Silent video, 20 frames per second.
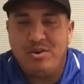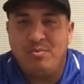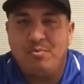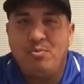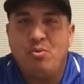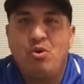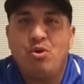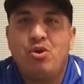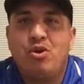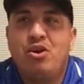
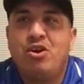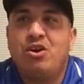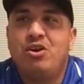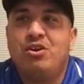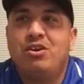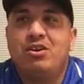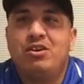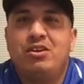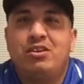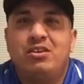
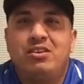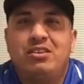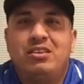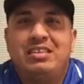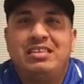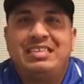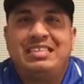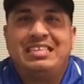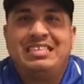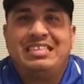more
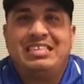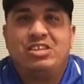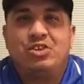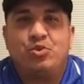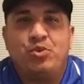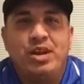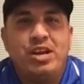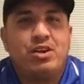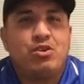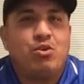
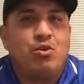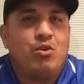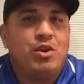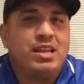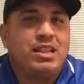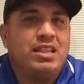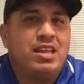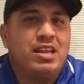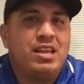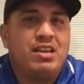critical,
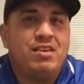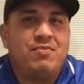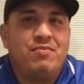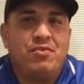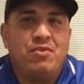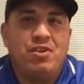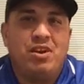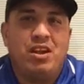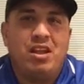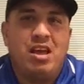I think,
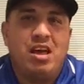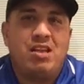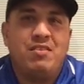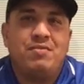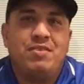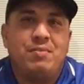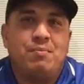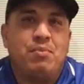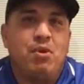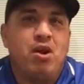for a lot
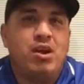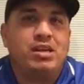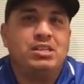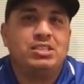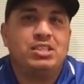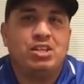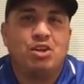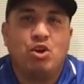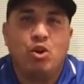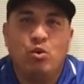of the
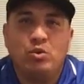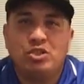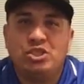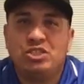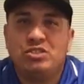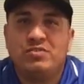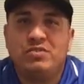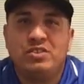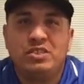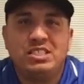parents and
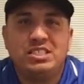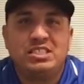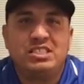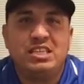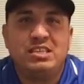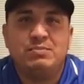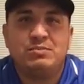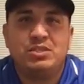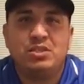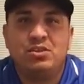coaches for these
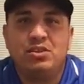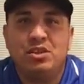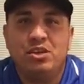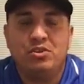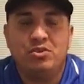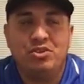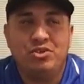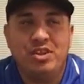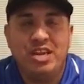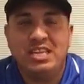teams in
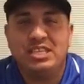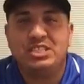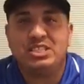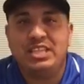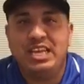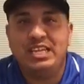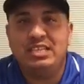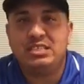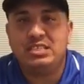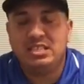the United
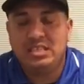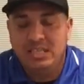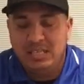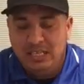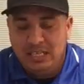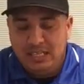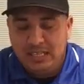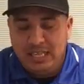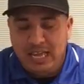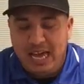States
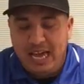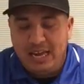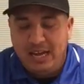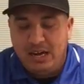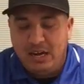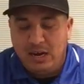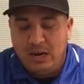that